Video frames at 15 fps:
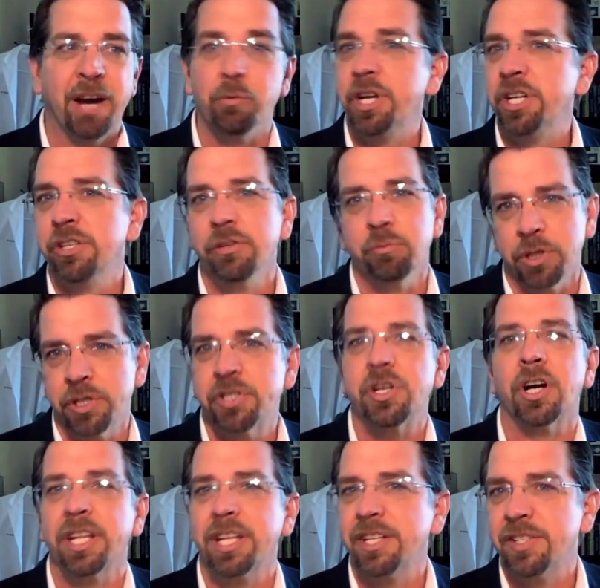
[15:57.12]
we're
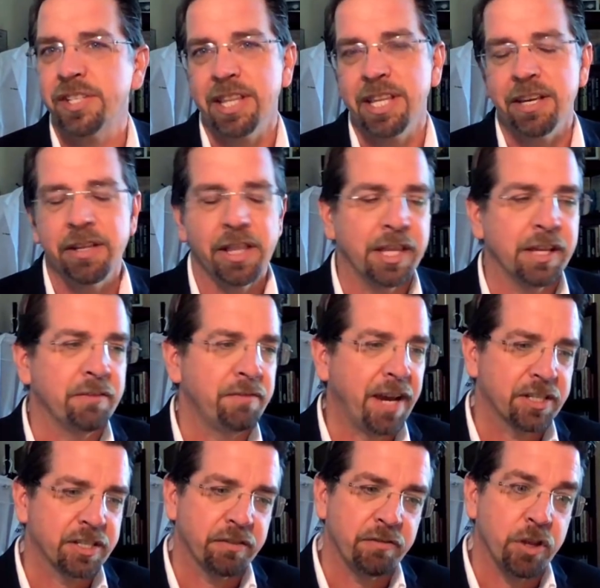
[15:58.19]
starting to see the
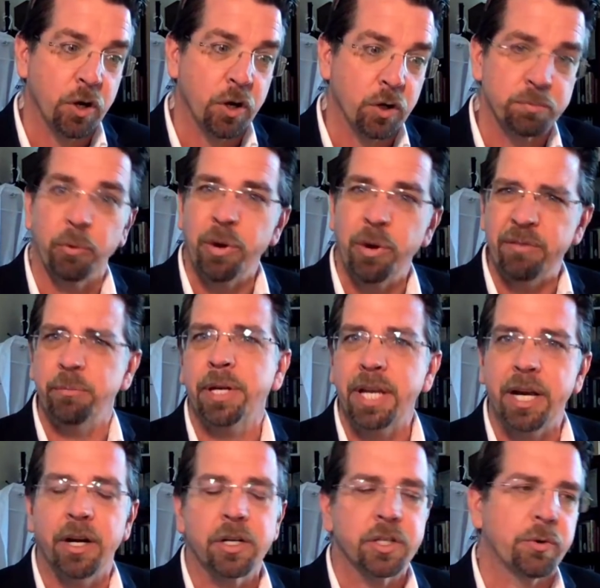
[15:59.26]
effects of those, but we haven't been
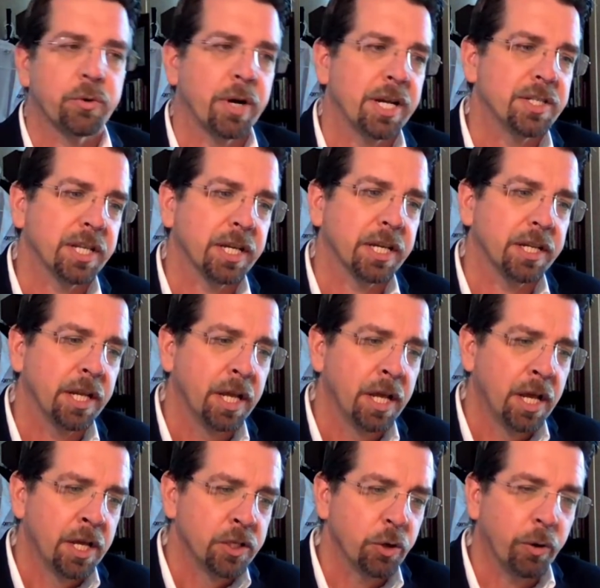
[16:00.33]
characterizing it.
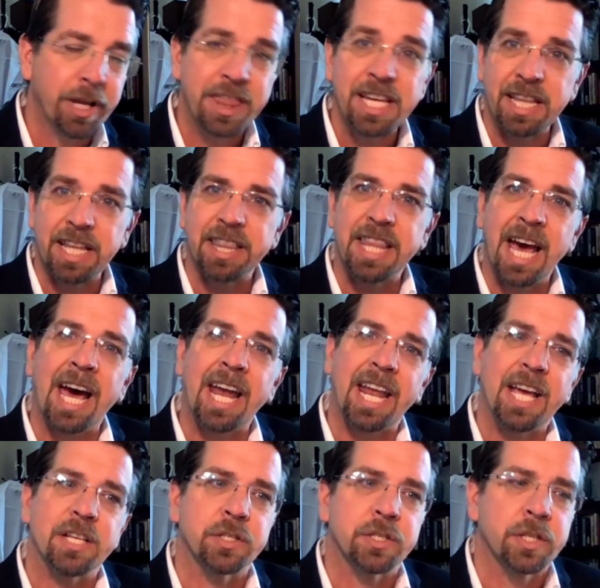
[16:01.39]
So I think
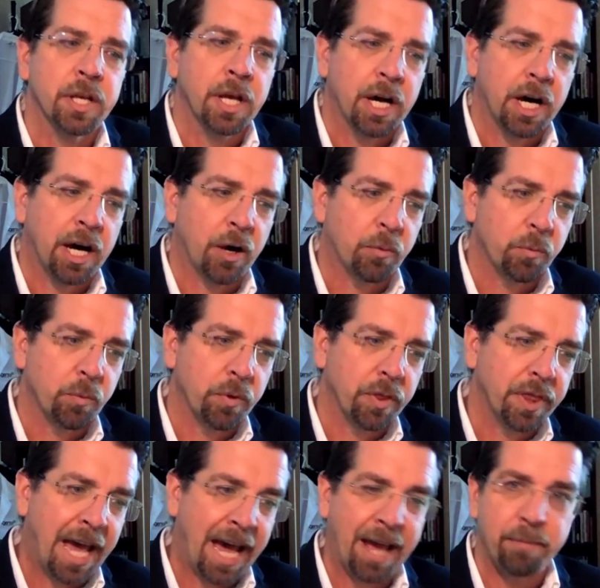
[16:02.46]

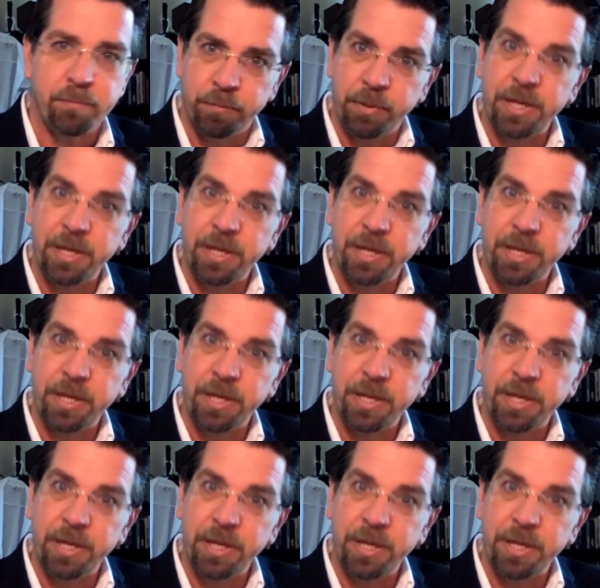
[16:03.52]
that